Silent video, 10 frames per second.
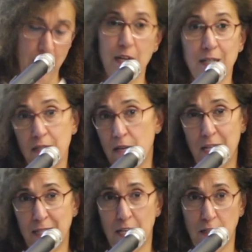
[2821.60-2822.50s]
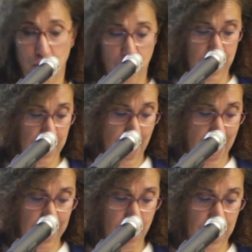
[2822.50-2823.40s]
is, has increased
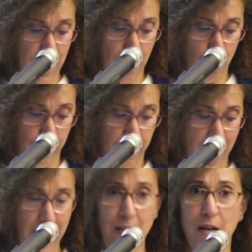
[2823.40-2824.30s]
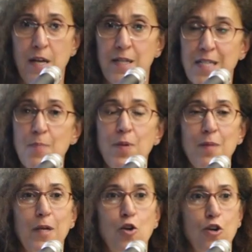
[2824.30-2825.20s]
as a result of that simply
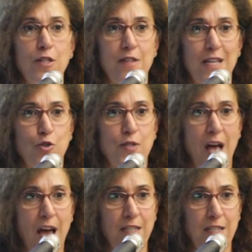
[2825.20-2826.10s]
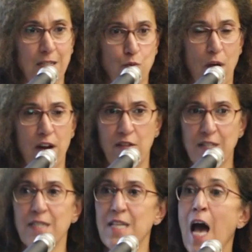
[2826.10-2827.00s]
because the societies where the
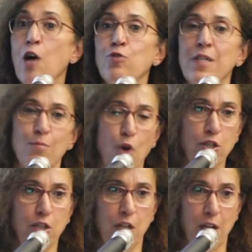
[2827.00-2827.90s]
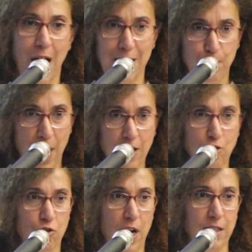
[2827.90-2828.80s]
Saudi model has
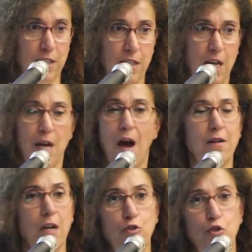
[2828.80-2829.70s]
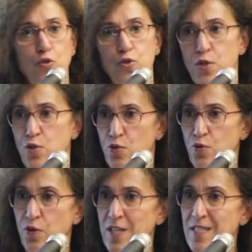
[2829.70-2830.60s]
penetrated are not used
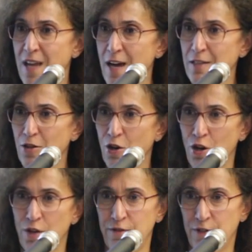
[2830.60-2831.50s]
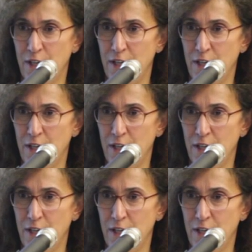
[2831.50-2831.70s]
to this kind of